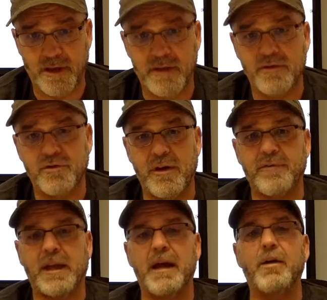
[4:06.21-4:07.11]
It is you
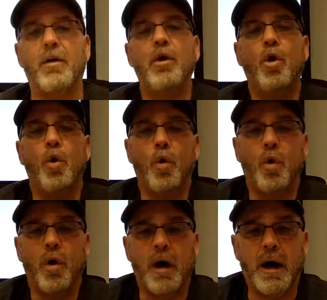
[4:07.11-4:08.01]
have to kind of
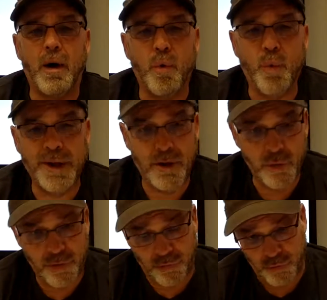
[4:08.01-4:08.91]

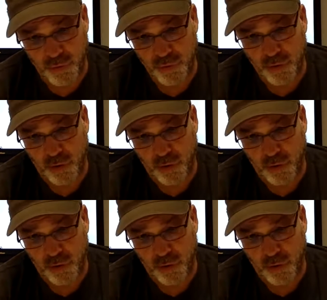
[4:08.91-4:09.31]
went through